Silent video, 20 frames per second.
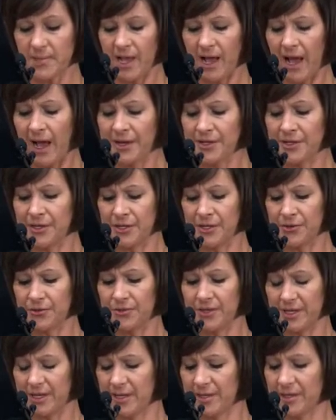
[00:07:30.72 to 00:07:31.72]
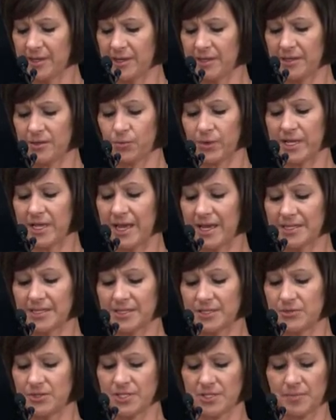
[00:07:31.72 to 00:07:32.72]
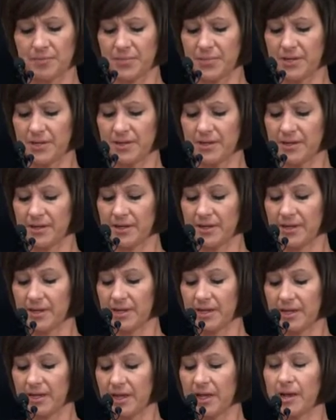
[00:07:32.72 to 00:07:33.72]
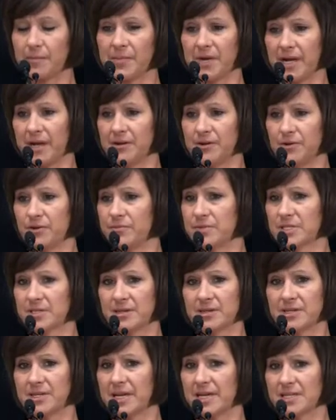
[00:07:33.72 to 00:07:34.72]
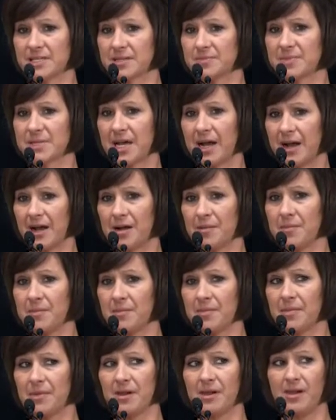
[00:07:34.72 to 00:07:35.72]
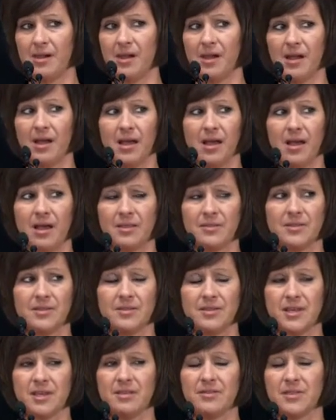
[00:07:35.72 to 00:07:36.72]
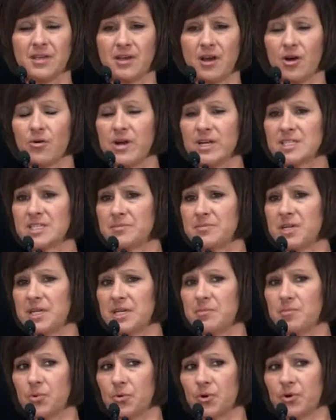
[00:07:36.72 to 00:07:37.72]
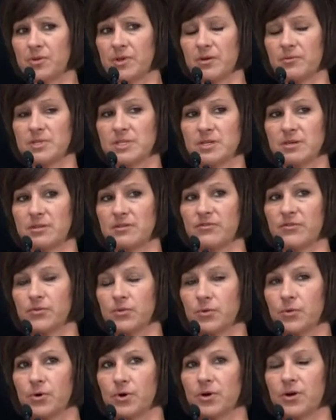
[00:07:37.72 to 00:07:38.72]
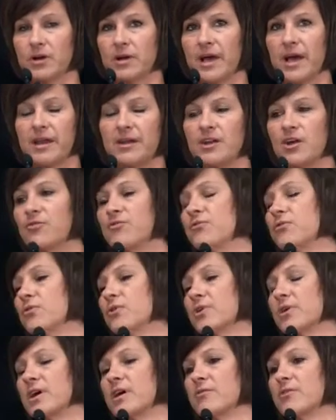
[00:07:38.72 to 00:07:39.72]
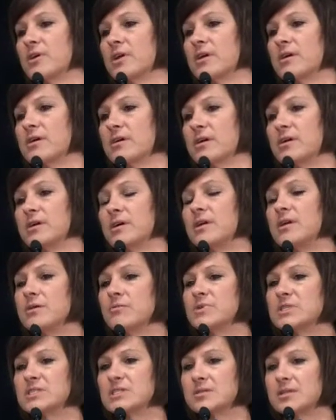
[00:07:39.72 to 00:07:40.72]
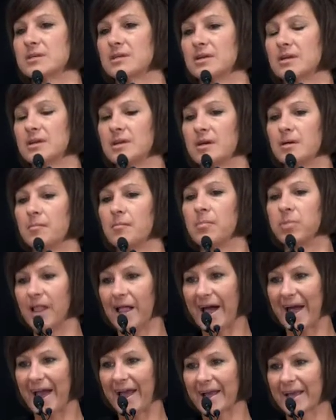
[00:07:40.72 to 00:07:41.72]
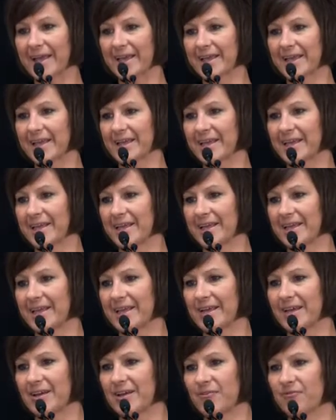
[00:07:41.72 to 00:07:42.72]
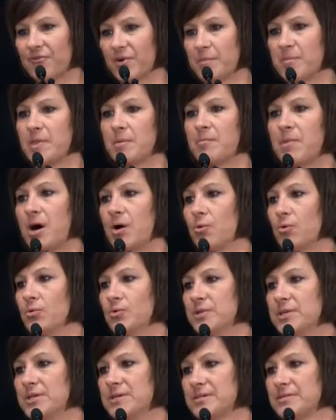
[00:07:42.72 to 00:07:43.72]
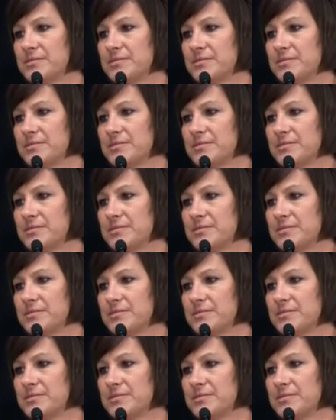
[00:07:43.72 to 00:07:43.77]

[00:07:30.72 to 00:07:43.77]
I knew then we had to do something, but I knew it was going to take some time. The OSB board that was on the floor had no floor covering on it, and it was black from the mold.